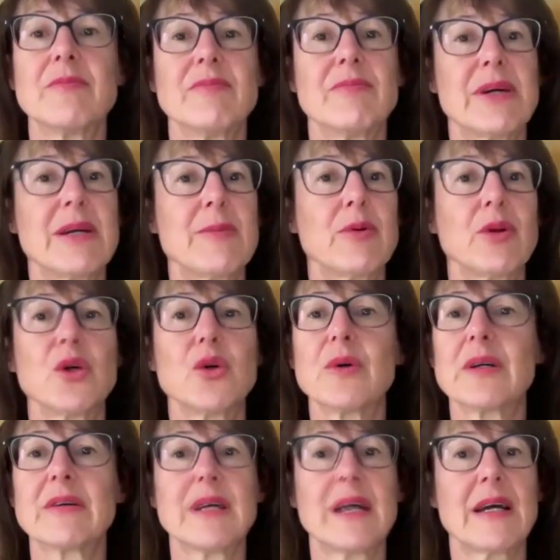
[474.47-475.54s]
people who
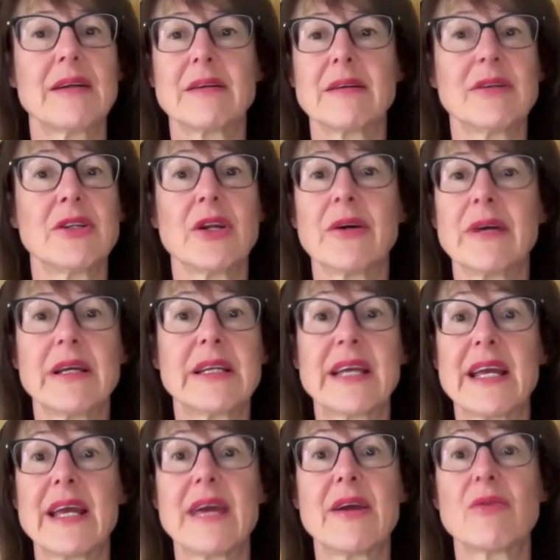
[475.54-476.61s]
had
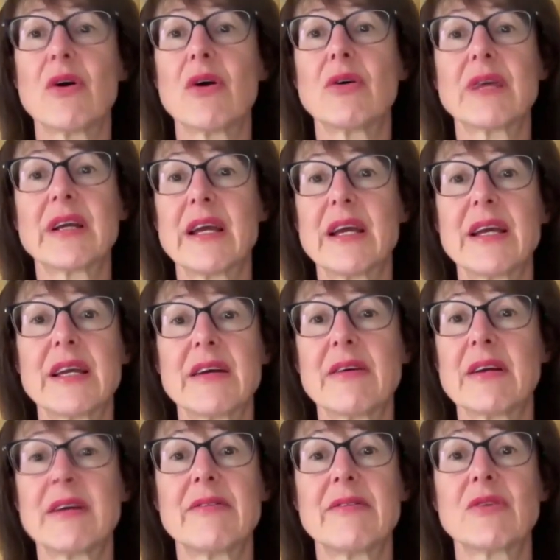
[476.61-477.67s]

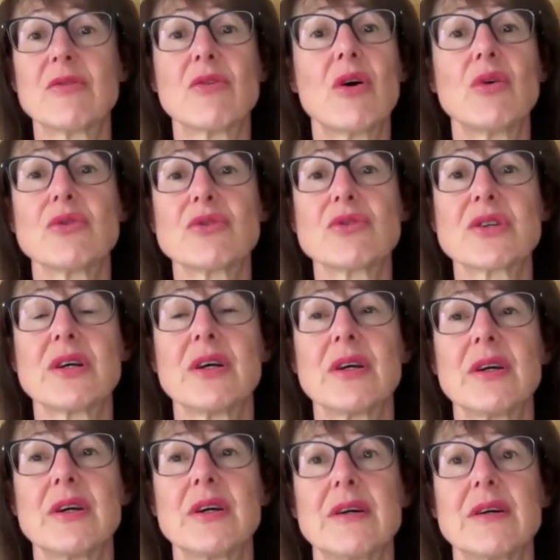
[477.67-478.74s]
caregiving roles
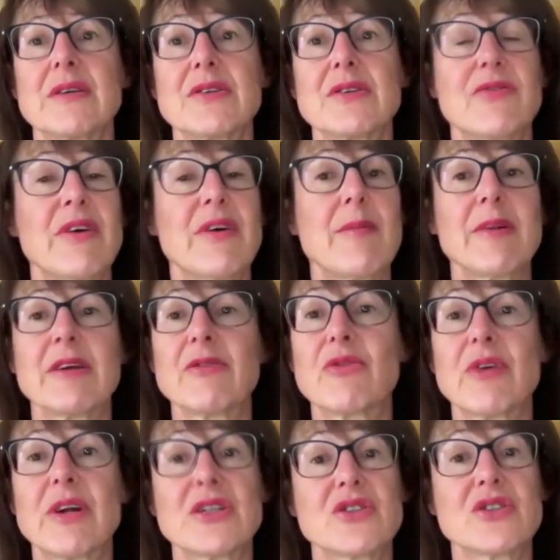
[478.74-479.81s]
to family and
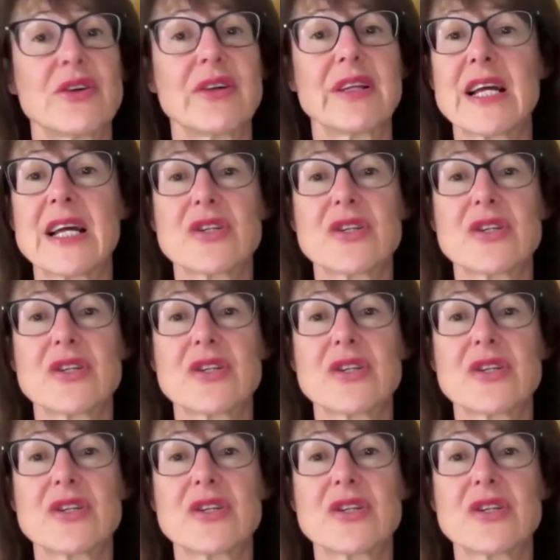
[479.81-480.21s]
friends during that